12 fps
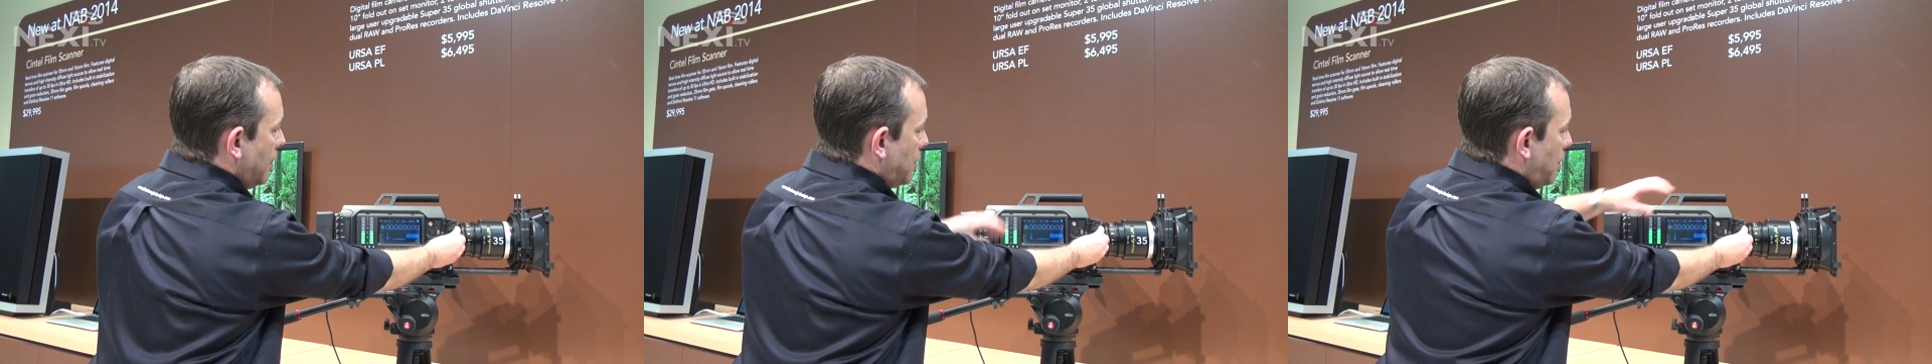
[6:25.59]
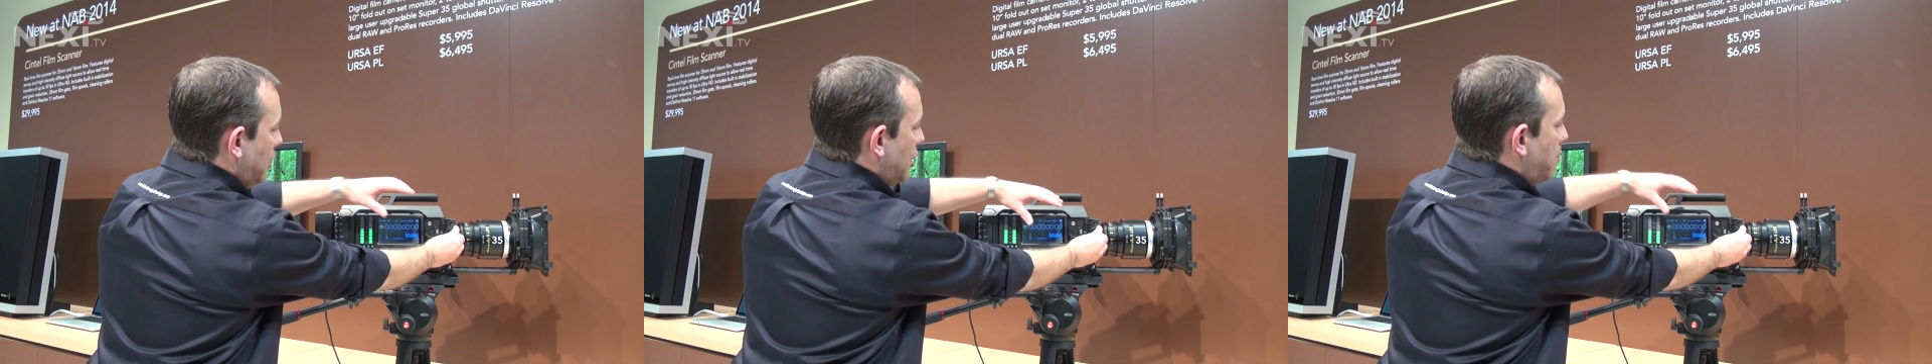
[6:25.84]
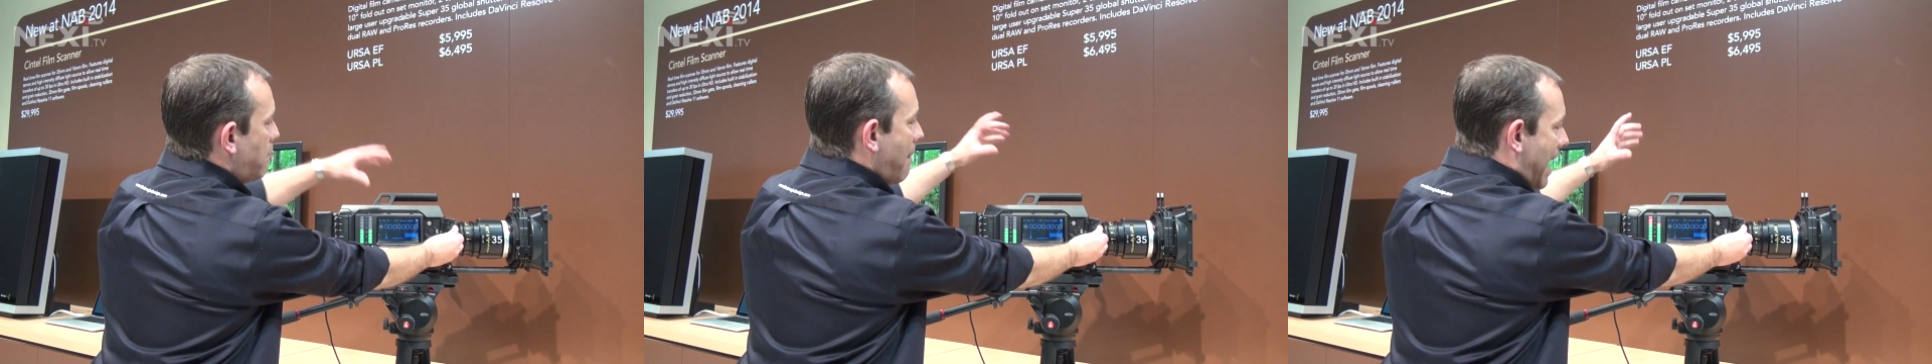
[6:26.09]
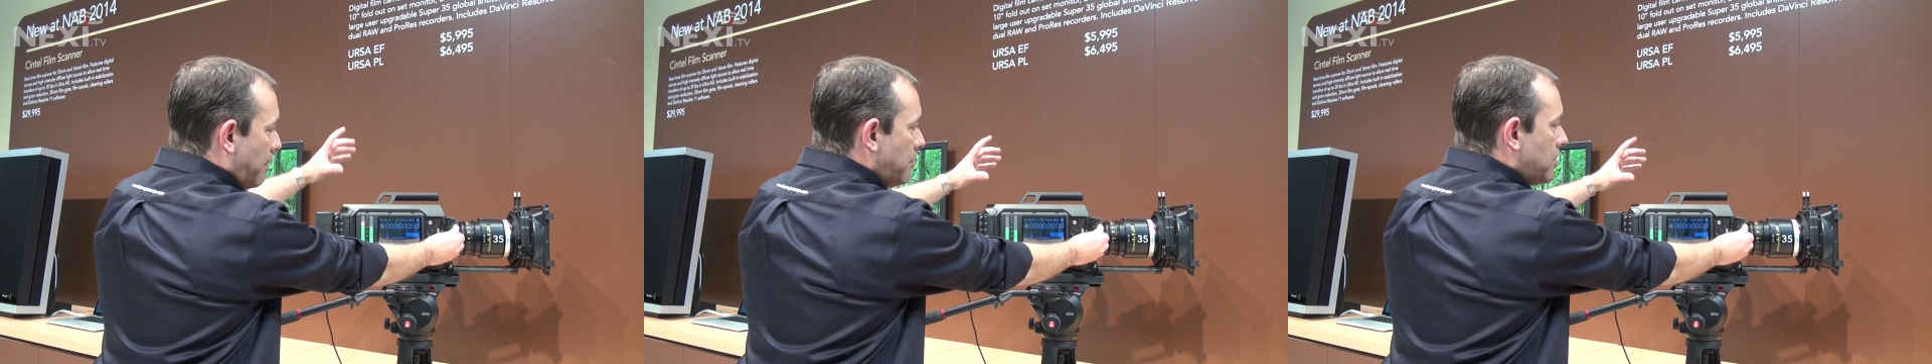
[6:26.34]
so you could
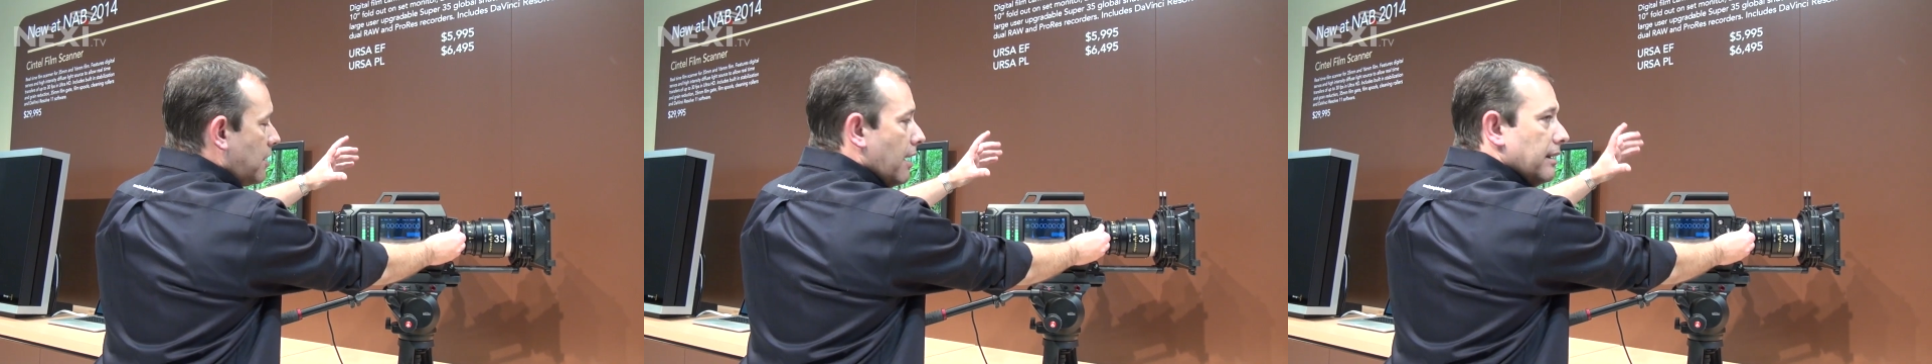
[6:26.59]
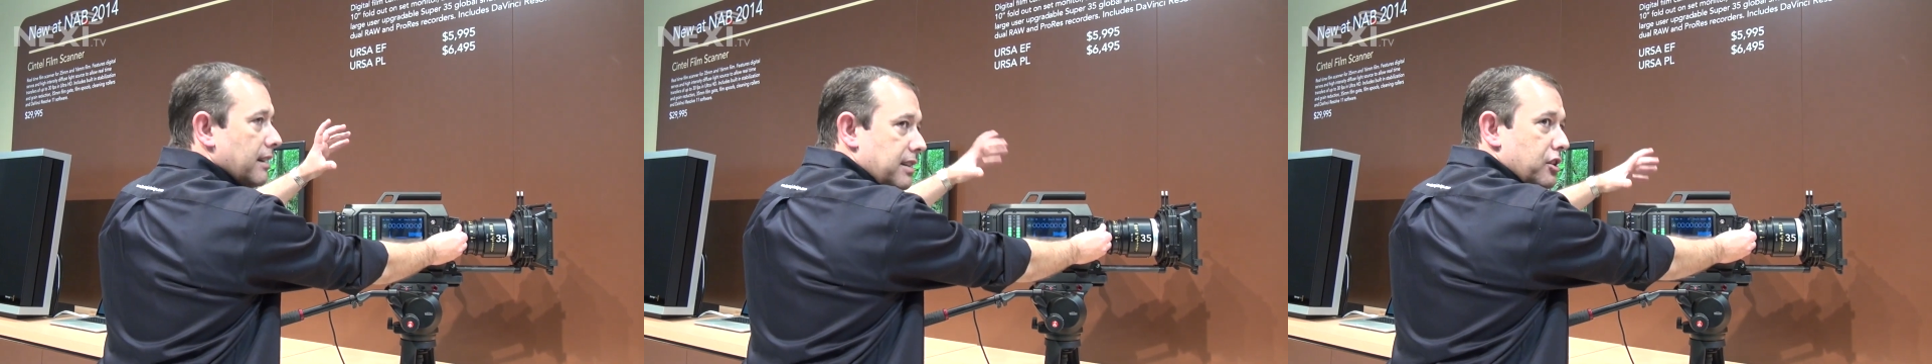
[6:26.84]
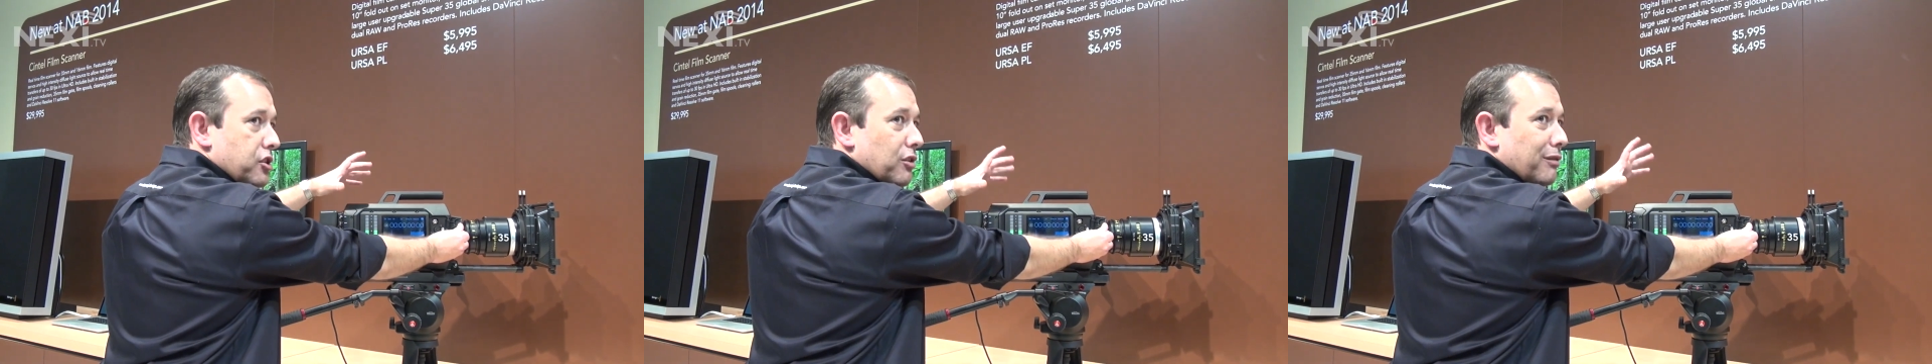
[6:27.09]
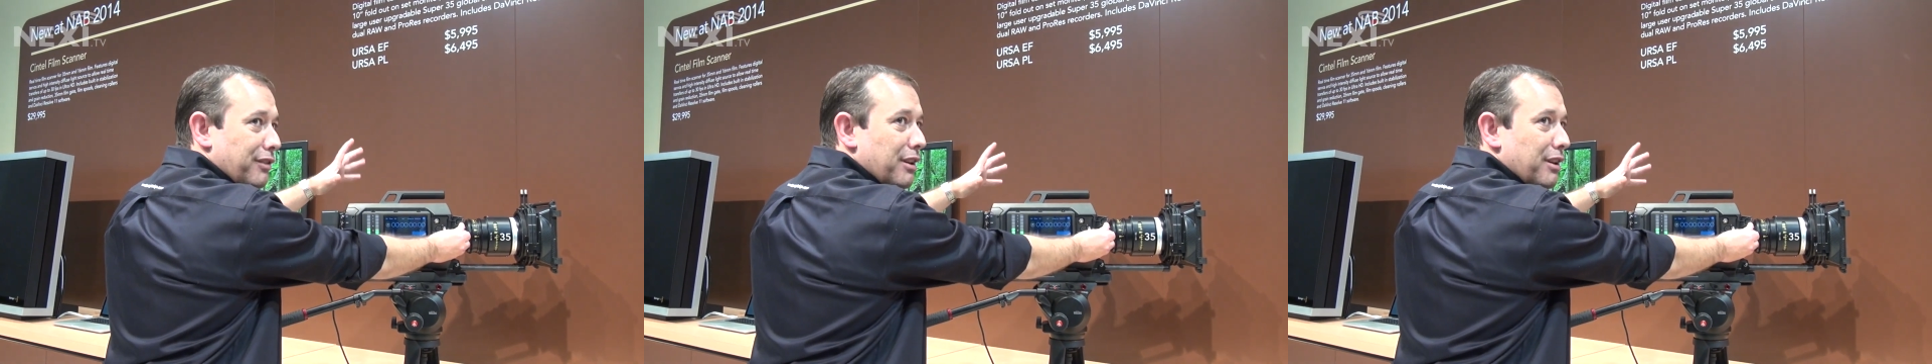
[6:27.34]
mount an additional